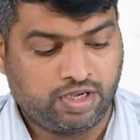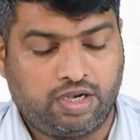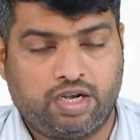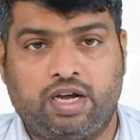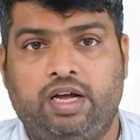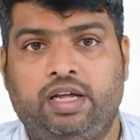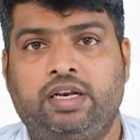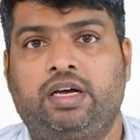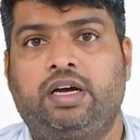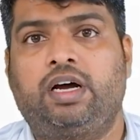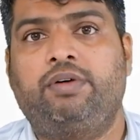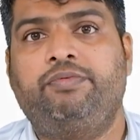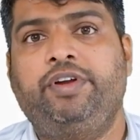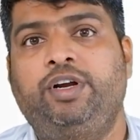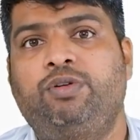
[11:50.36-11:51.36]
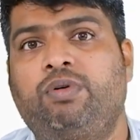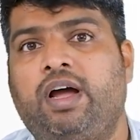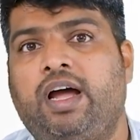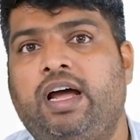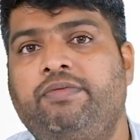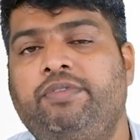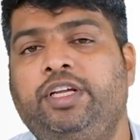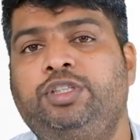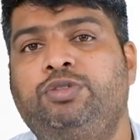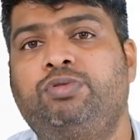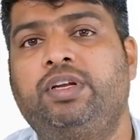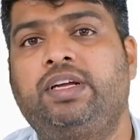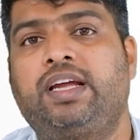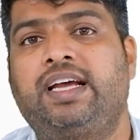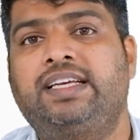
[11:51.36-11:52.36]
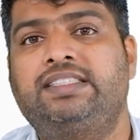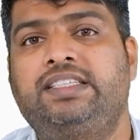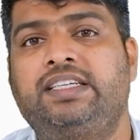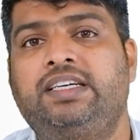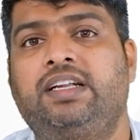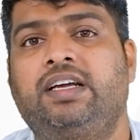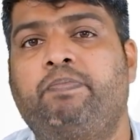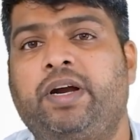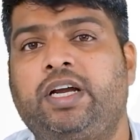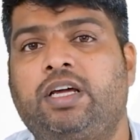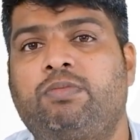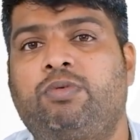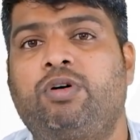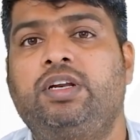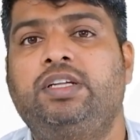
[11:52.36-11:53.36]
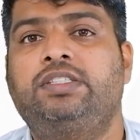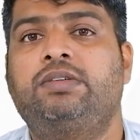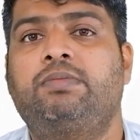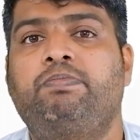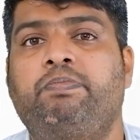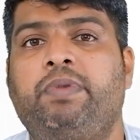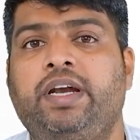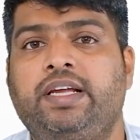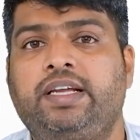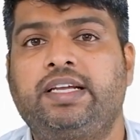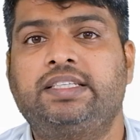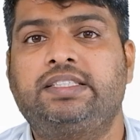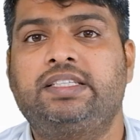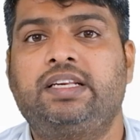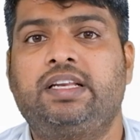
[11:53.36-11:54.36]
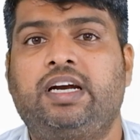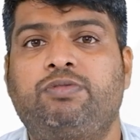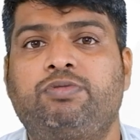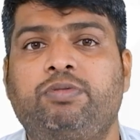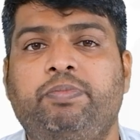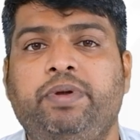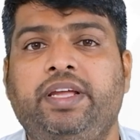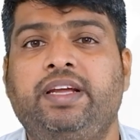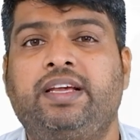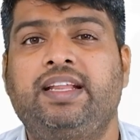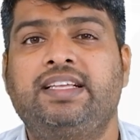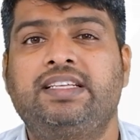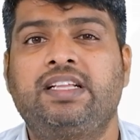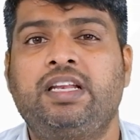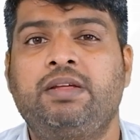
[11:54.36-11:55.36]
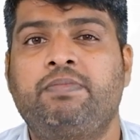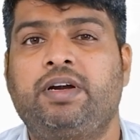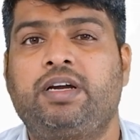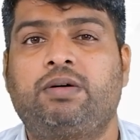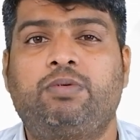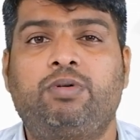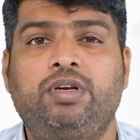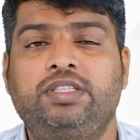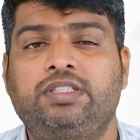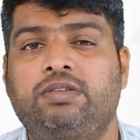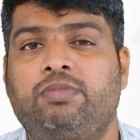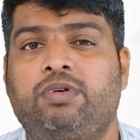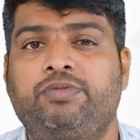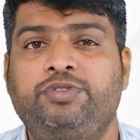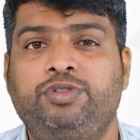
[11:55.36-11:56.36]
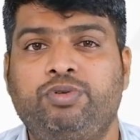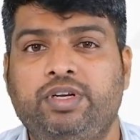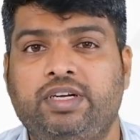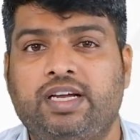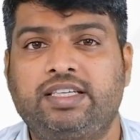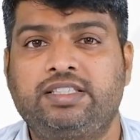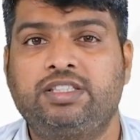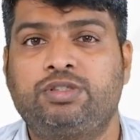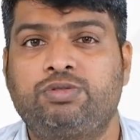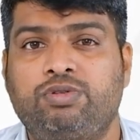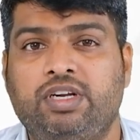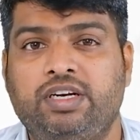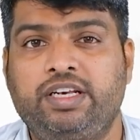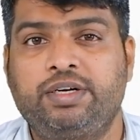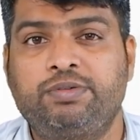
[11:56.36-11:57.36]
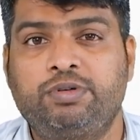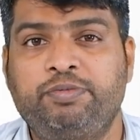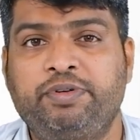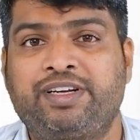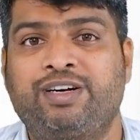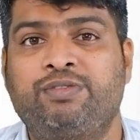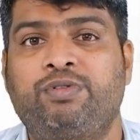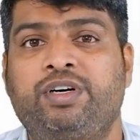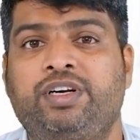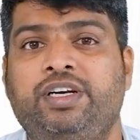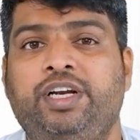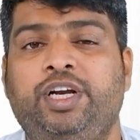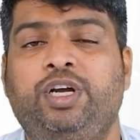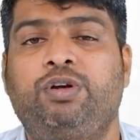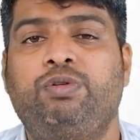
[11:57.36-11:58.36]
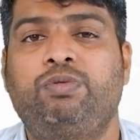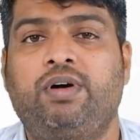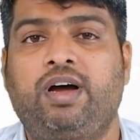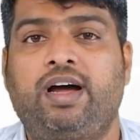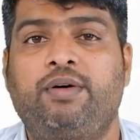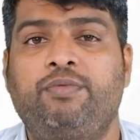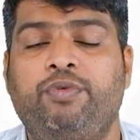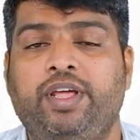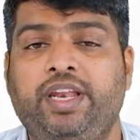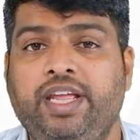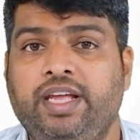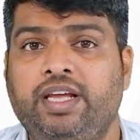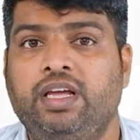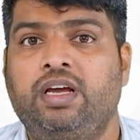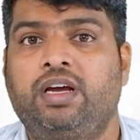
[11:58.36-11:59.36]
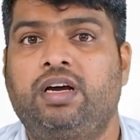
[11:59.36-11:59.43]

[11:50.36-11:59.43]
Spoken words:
And we do have the uric acid metabolism medication that would be increasing the metabolism of uric acid so that they would be converted into a very